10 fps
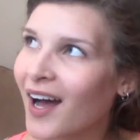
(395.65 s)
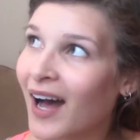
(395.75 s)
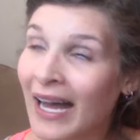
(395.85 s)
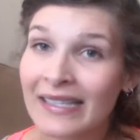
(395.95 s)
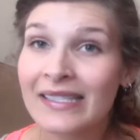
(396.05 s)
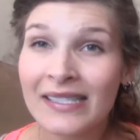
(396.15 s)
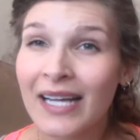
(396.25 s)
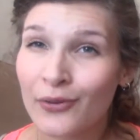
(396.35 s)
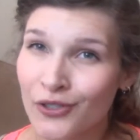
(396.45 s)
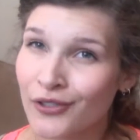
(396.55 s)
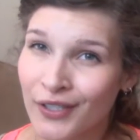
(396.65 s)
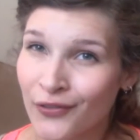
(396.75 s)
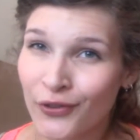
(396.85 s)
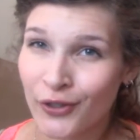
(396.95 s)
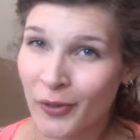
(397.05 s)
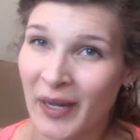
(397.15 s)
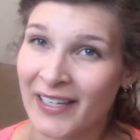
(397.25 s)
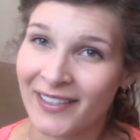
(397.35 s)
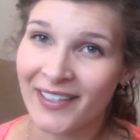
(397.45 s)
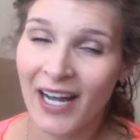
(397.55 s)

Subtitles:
Honestly, I was just looking for a reminder.